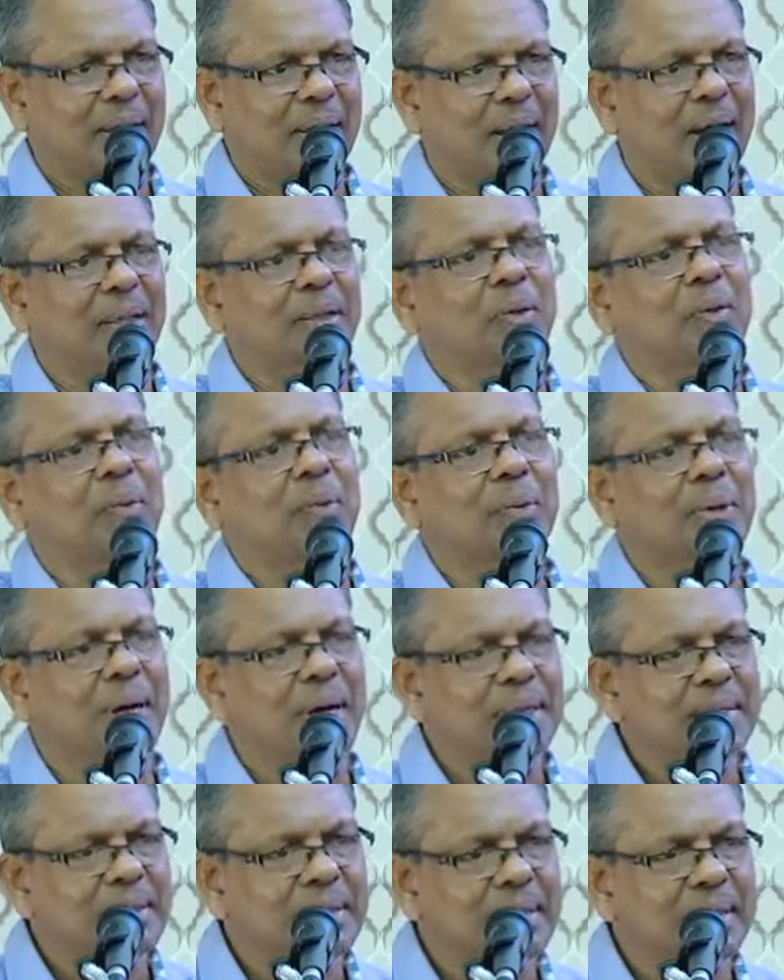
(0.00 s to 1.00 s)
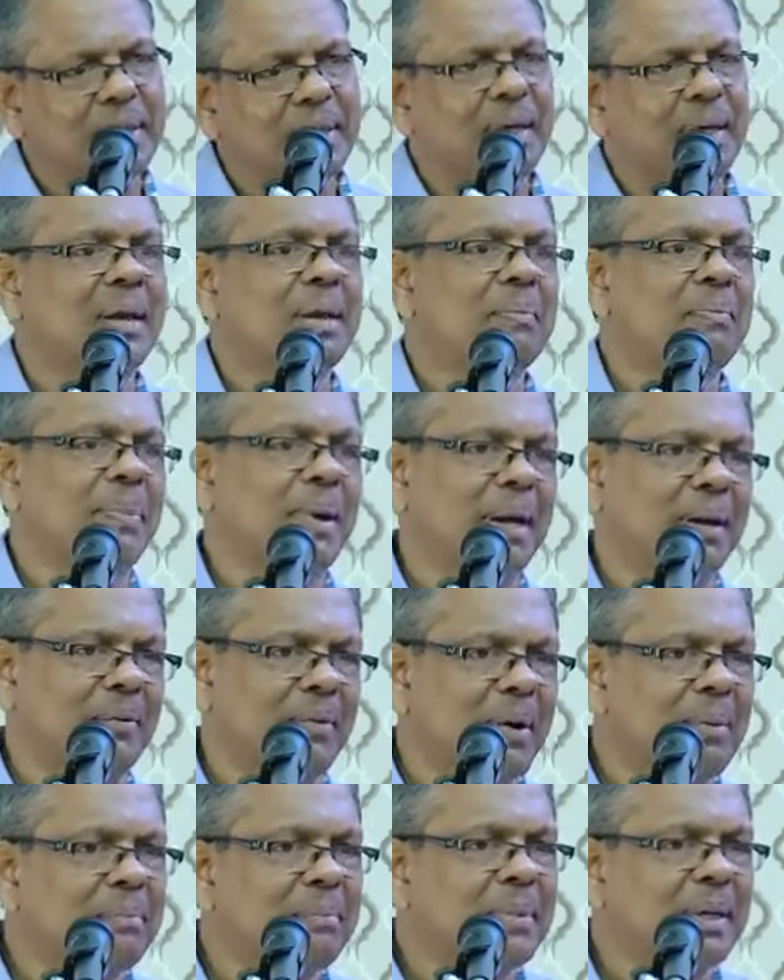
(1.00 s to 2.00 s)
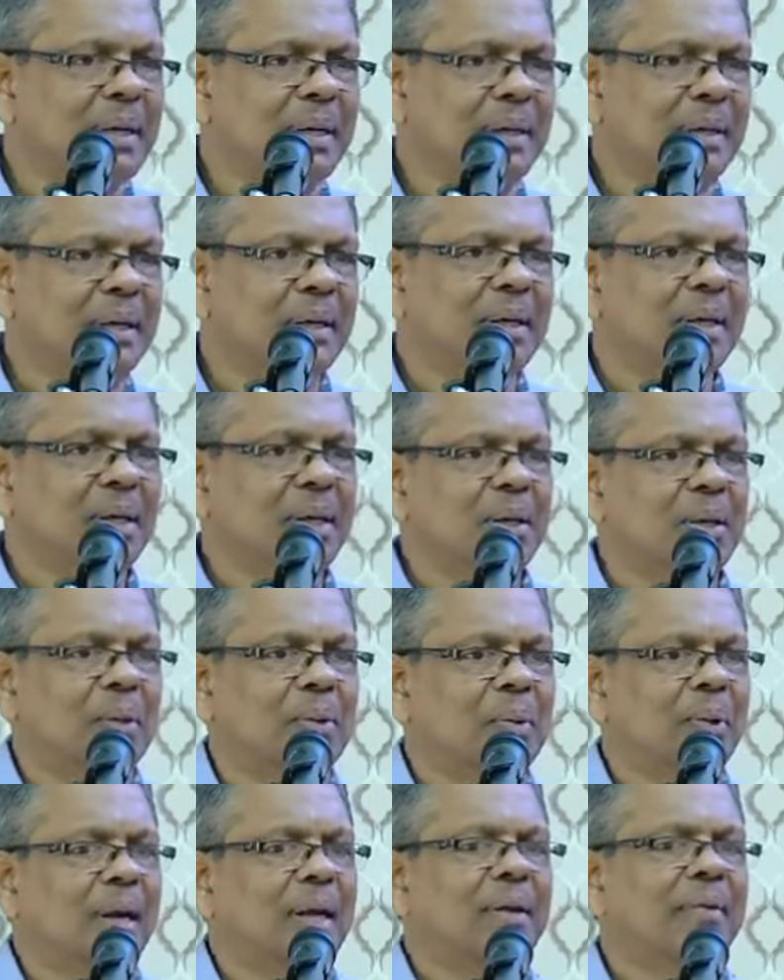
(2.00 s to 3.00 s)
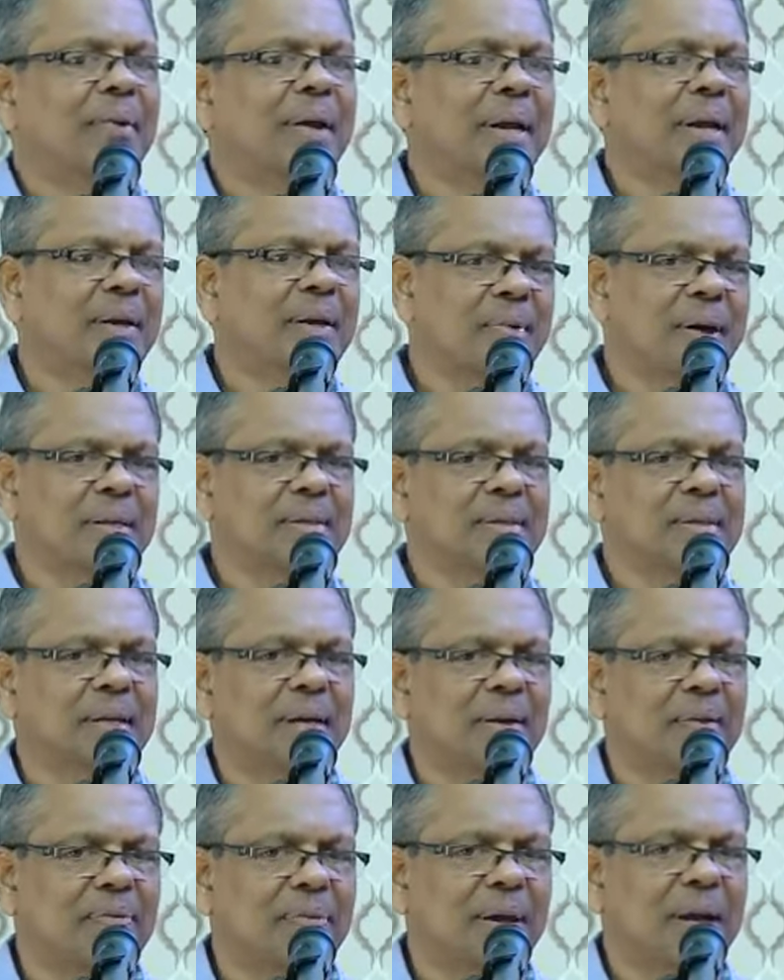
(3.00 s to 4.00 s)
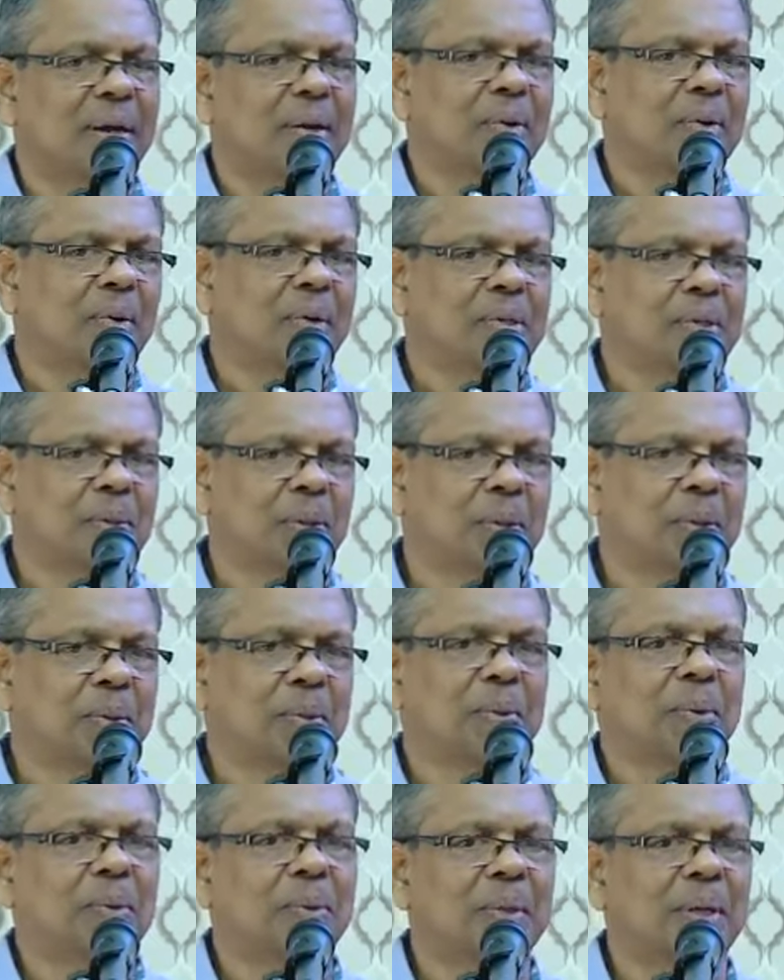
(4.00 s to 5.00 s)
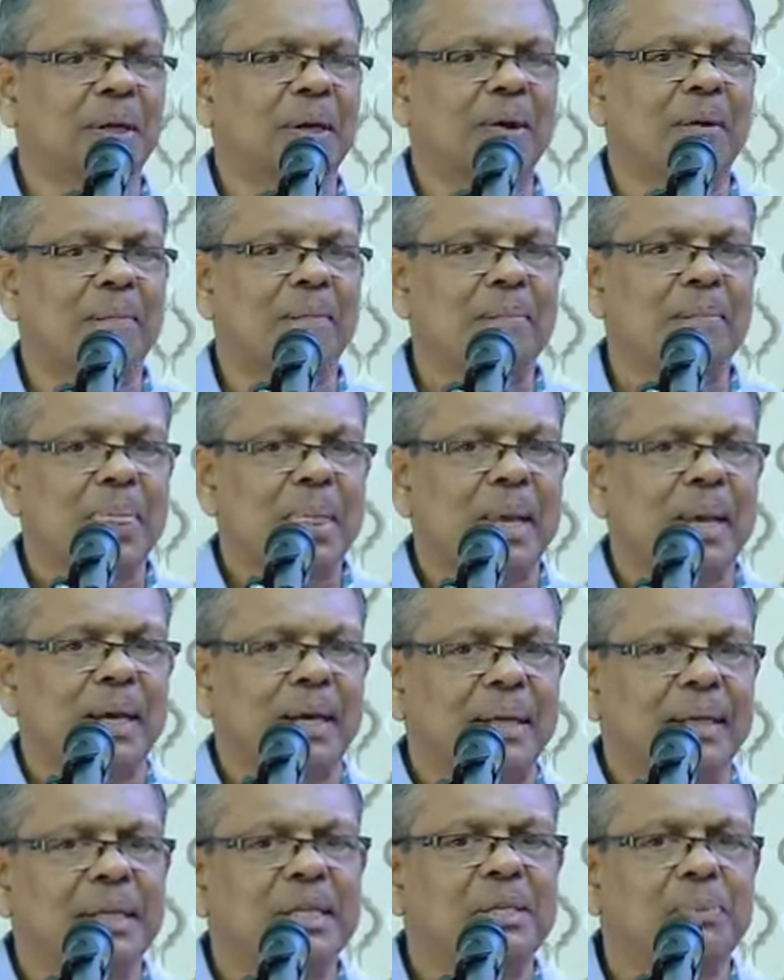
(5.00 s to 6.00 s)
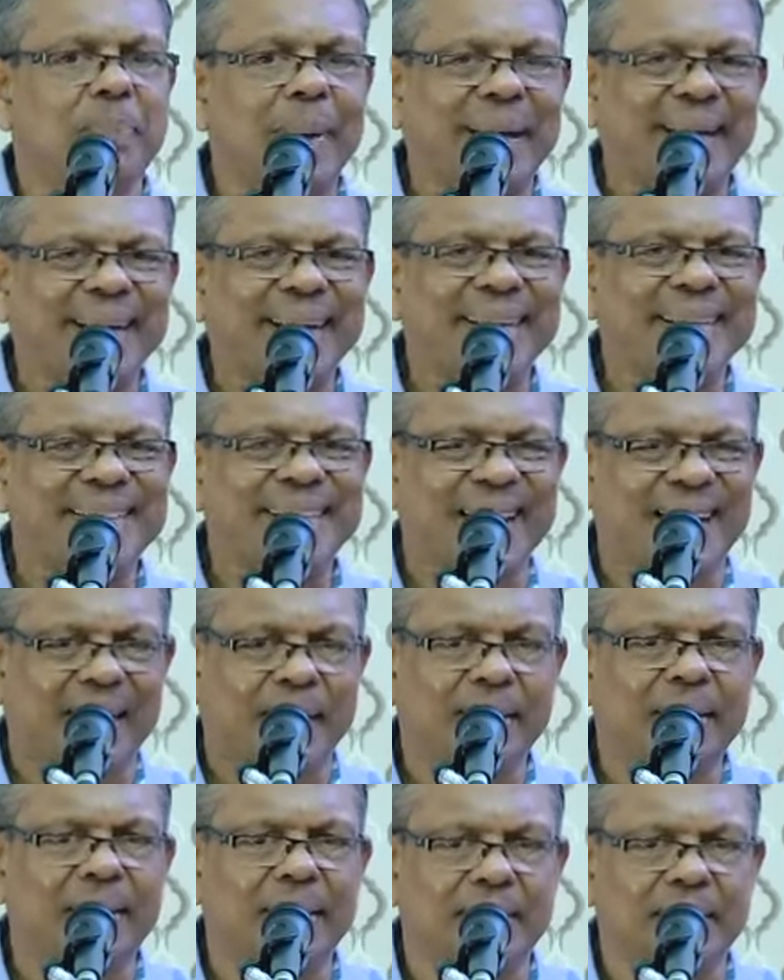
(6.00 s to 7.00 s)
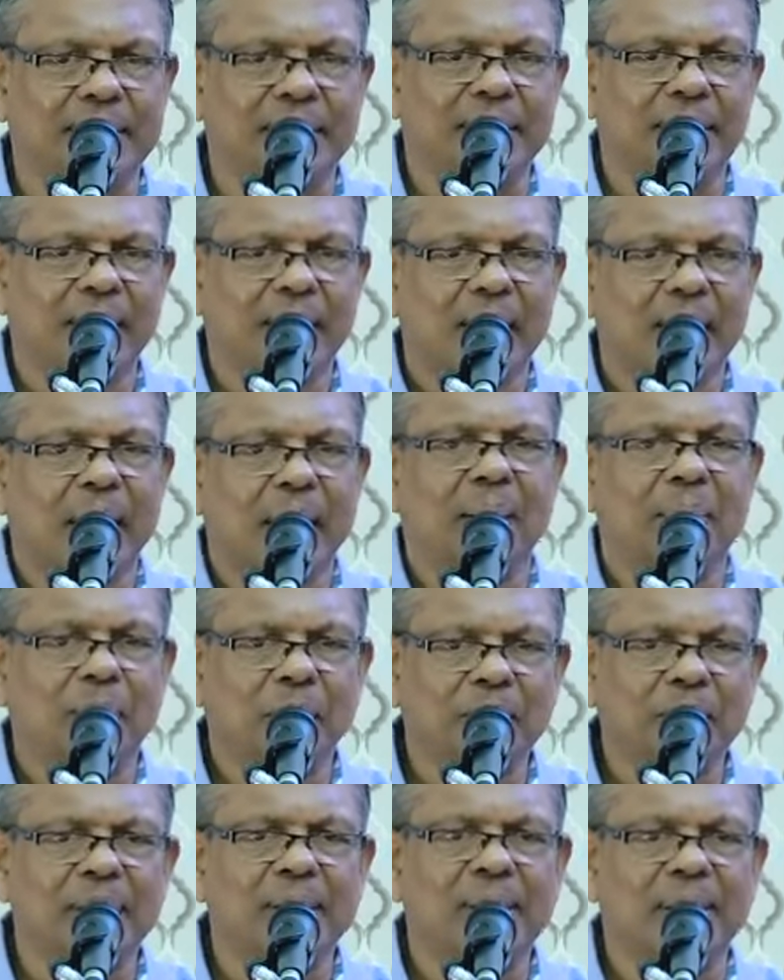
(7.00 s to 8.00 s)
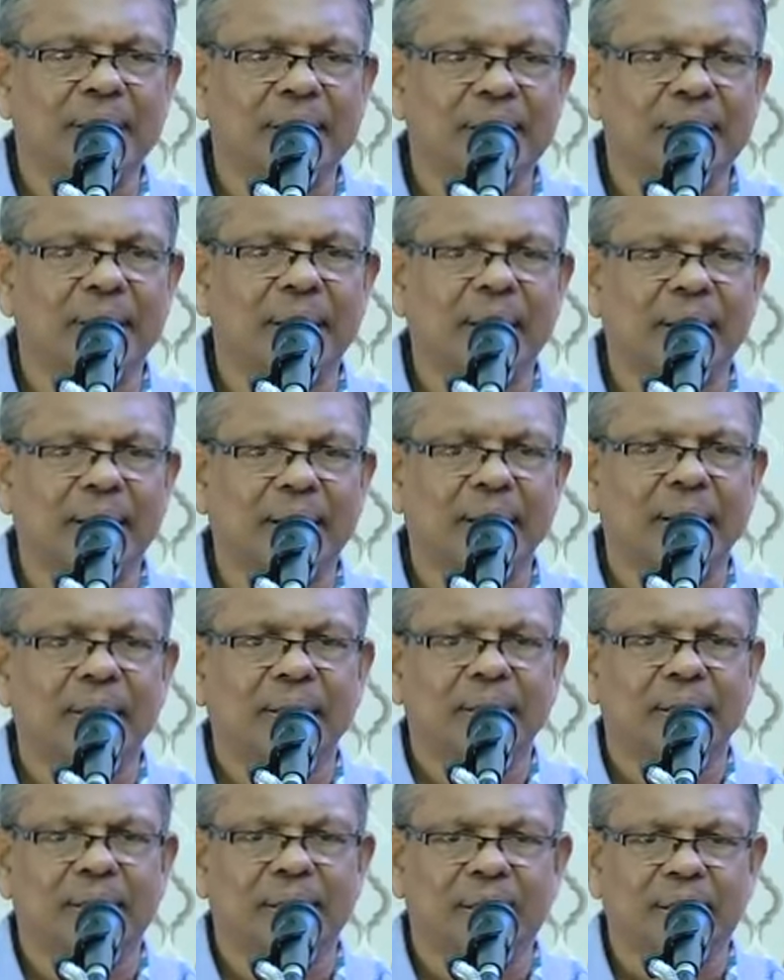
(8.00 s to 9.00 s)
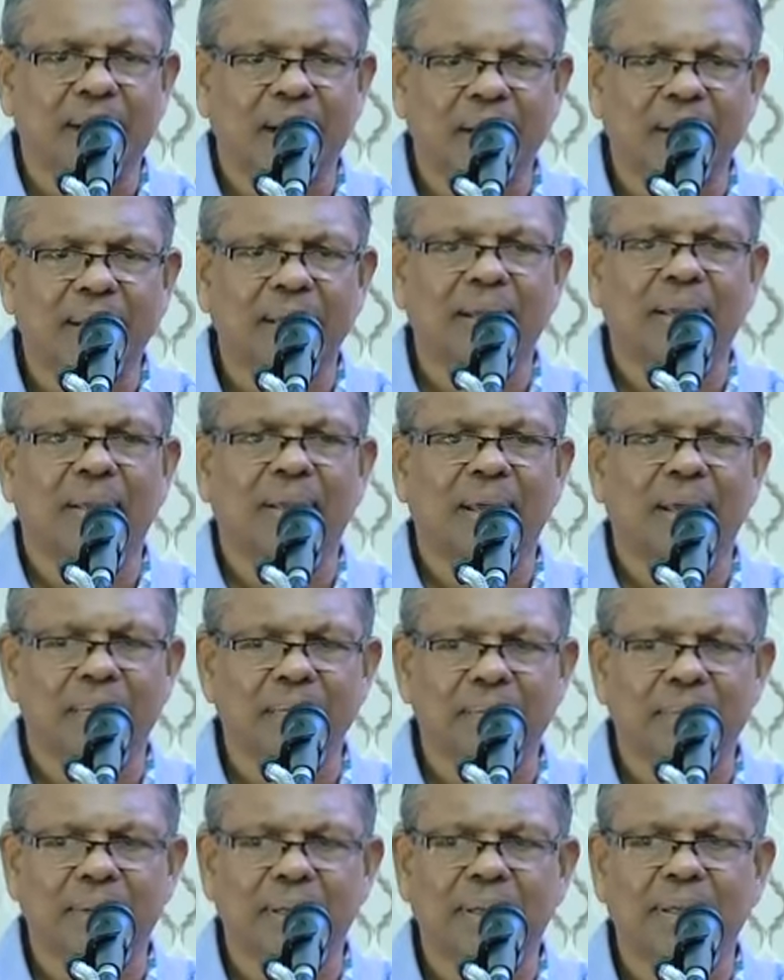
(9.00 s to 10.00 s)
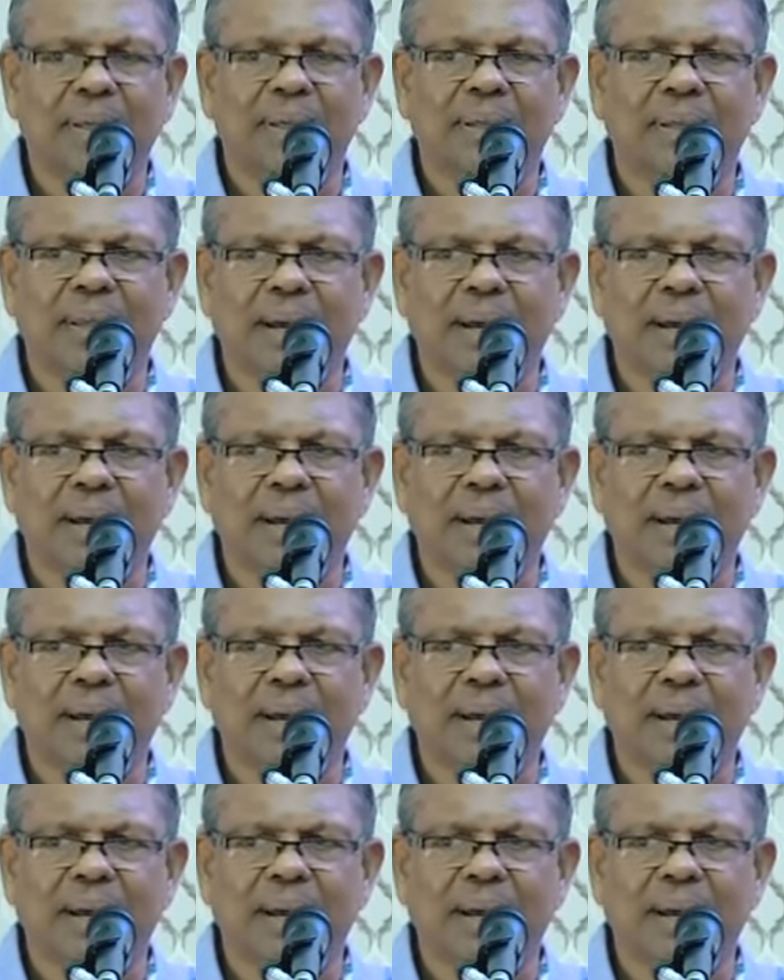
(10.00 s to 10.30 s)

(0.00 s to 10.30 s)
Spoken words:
Attukkansana and Paravambana, to elevate oneself and also to disparage others. And Buddha says that studying Dhamma in